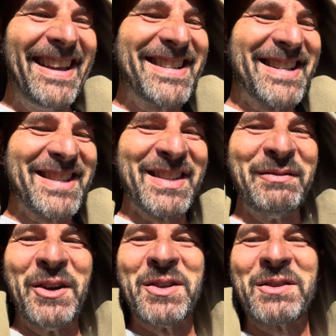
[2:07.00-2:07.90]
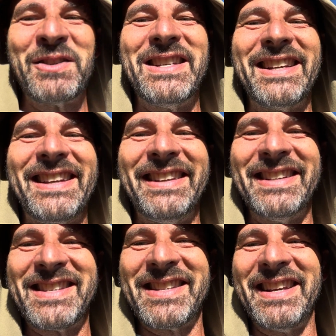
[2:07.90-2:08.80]
just the most
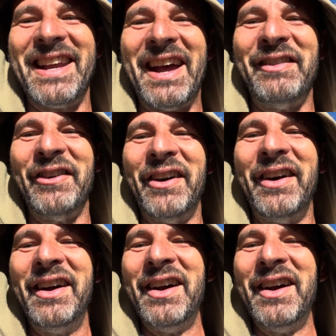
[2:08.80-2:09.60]
ridiculous thing ever.